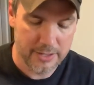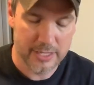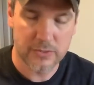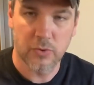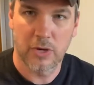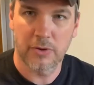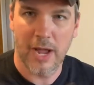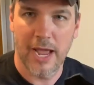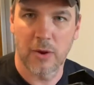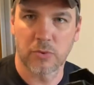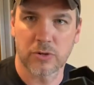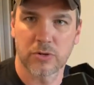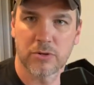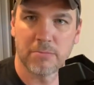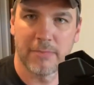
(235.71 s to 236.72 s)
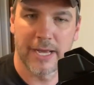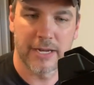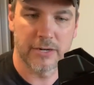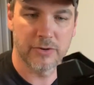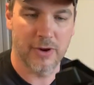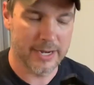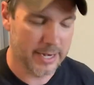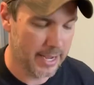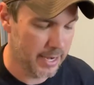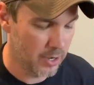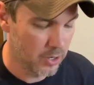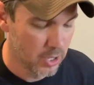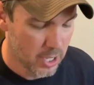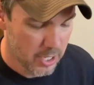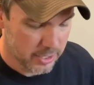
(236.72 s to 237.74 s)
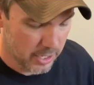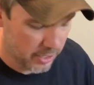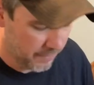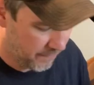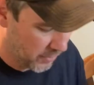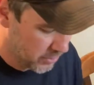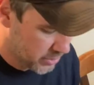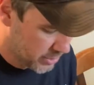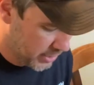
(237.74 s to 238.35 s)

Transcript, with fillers: that's what, how we're going to mount it right now. Now the first